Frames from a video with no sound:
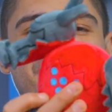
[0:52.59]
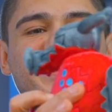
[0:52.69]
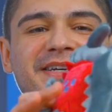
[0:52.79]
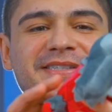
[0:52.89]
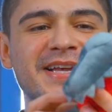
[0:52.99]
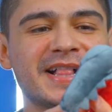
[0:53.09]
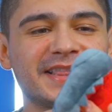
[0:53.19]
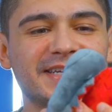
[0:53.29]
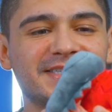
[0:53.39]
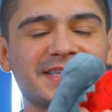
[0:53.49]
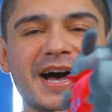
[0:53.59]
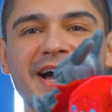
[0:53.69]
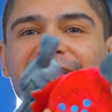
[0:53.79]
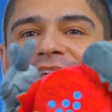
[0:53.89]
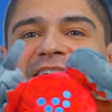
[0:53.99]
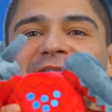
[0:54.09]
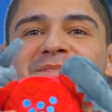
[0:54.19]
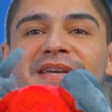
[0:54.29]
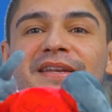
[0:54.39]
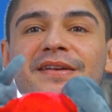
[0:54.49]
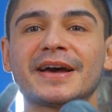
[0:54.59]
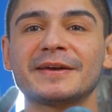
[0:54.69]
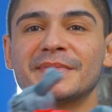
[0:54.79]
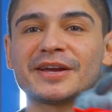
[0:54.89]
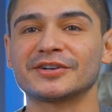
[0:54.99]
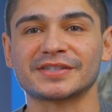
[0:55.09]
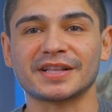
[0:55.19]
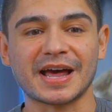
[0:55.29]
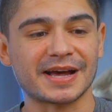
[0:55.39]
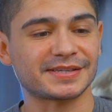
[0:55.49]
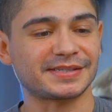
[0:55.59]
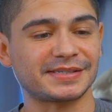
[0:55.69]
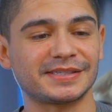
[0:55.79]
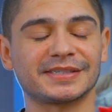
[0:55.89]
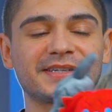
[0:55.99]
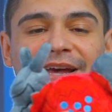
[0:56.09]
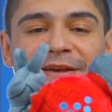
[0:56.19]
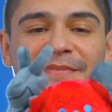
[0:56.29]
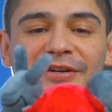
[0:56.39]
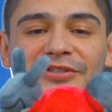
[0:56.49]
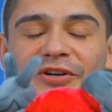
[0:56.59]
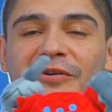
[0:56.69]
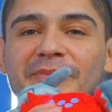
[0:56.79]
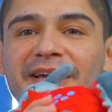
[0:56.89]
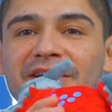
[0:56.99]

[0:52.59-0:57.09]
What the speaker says: because this guy gave me nightmares last season. Nightmares, oh my